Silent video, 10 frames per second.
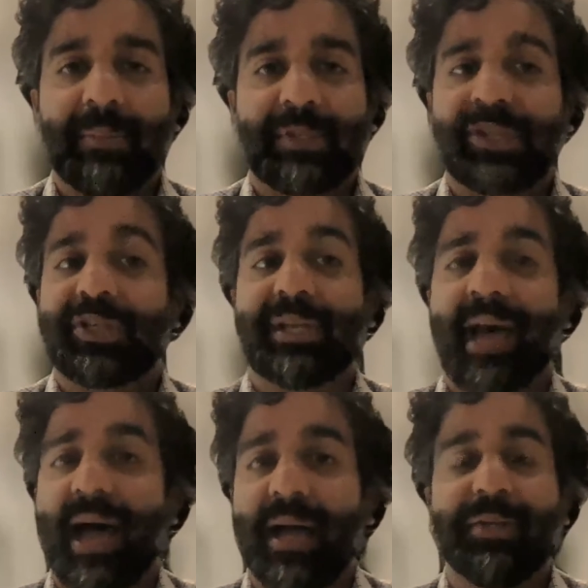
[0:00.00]
such as an
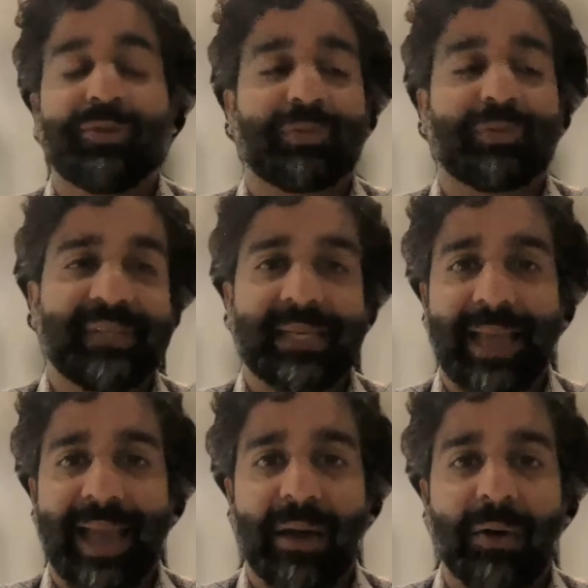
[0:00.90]
eye
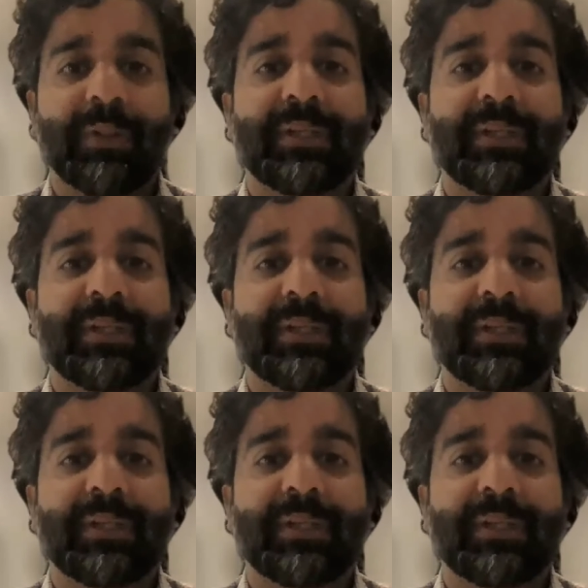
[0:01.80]
drifting out.